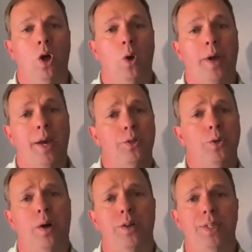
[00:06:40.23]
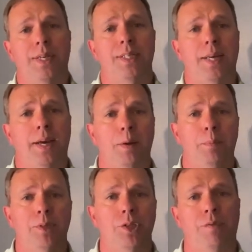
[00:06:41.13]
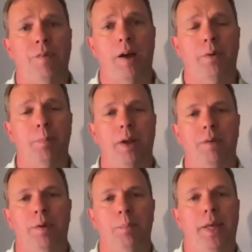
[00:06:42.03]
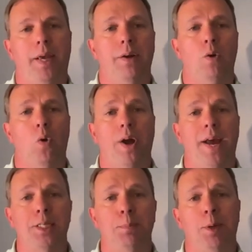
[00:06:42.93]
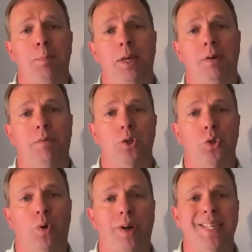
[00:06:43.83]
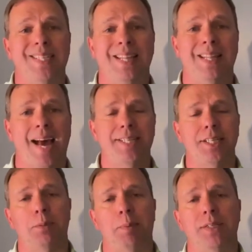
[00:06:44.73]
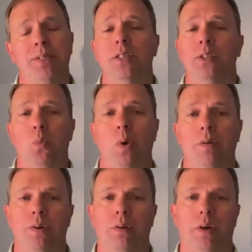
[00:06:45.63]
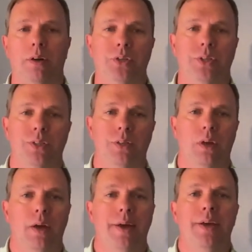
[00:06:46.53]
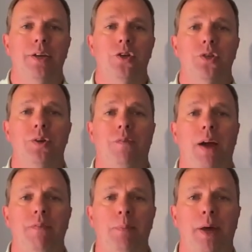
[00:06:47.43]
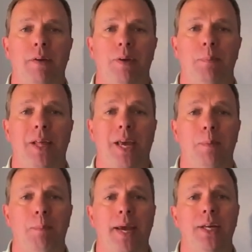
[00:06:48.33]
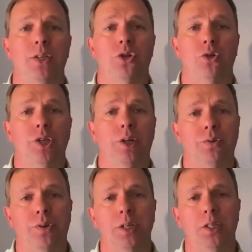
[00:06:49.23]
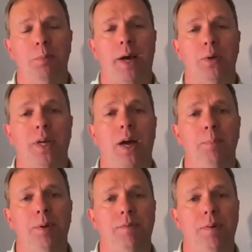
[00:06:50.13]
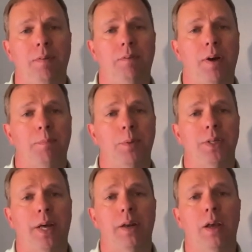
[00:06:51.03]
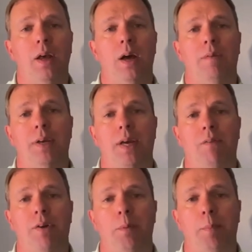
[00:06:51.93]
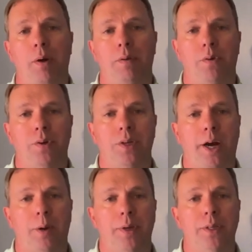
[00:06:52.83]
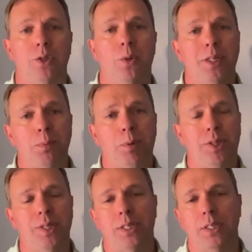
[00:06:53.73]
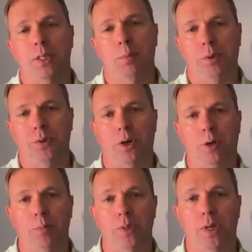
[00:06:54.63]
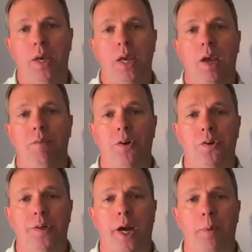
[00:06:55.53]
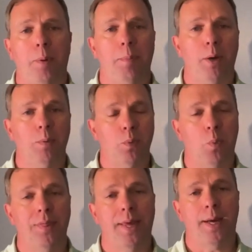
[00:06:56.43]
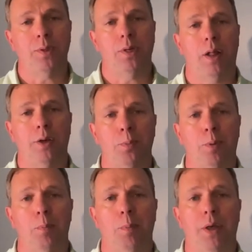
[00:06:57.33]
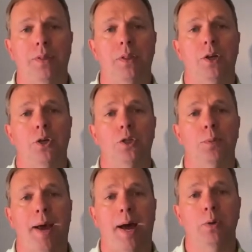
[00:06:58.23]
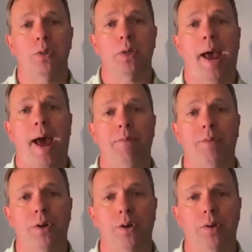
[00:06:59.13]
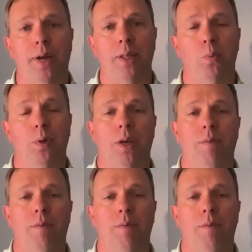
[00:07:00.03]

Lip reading: Okay, so our sixth item, Survivor Benefit Plan, or SBP for short, is the last expense. It is one of your largest. Your Survivor Benefit Plan pays your children and spouse up to 55% of the covered amount of your retirement. So let's put this in simple terms. If your retirement pay was $1,000 per month, then your spouse, after your death, would get